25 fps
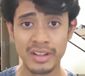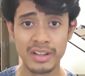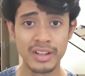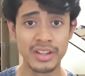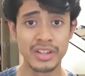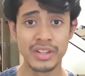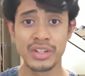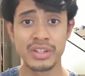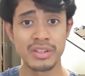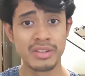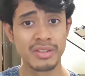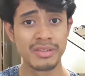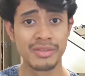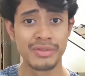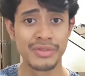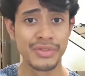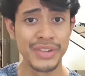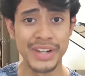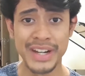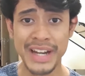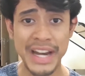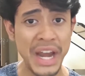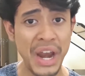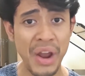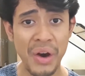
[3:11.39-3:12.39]
it's
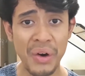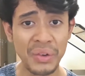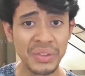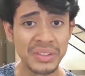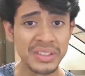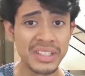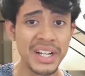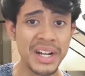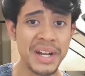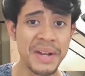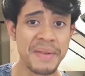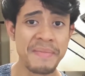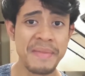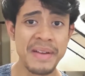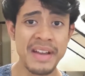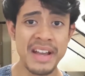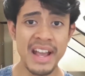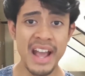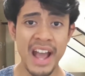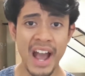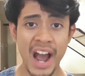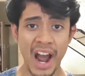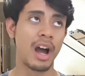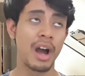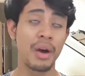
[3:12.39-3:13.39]
really long time,
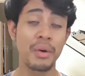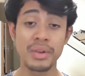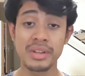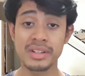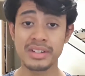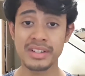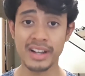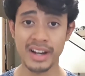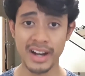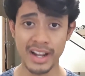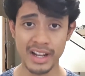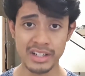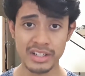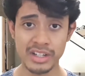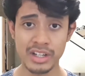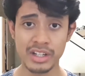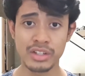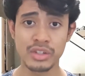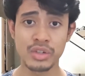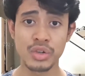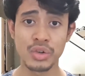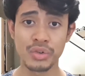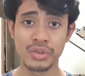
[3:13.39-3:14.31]
I was selected